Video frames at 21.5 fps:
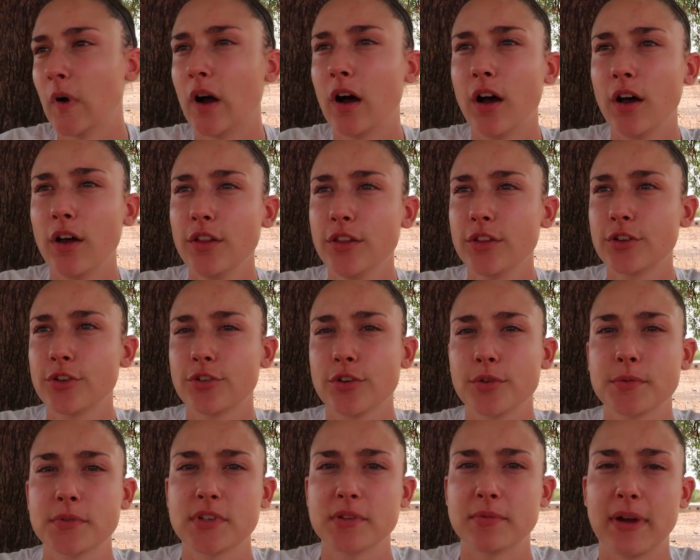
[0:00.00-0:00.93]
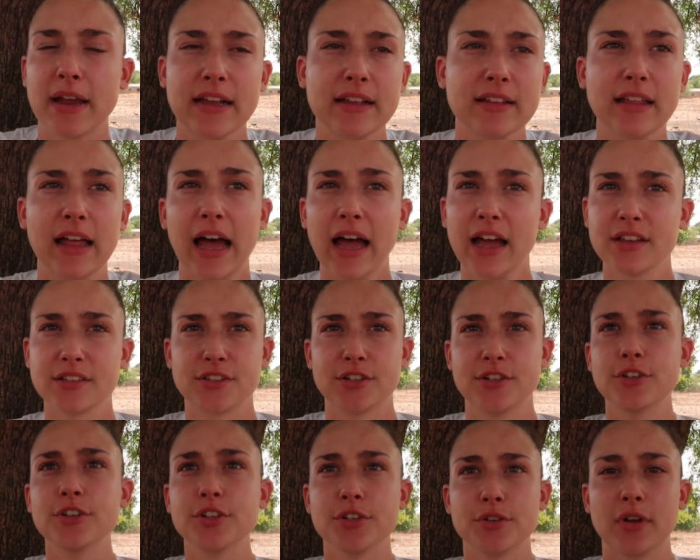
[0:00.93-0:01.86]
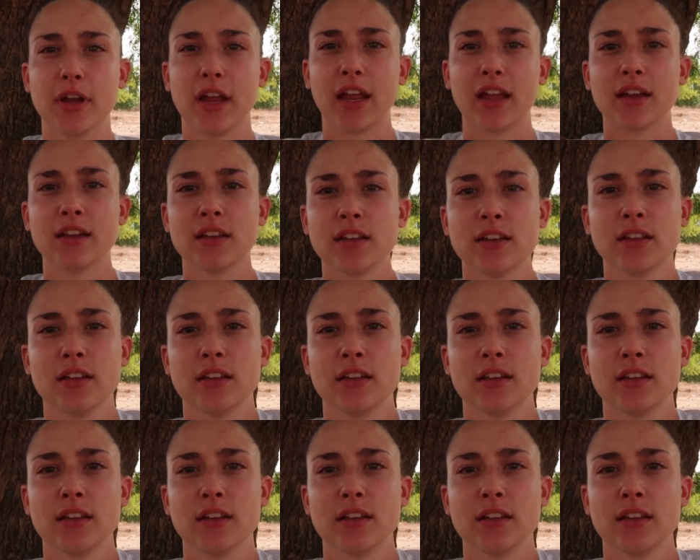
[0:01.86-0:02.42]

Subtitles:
All the groups in my class are doing,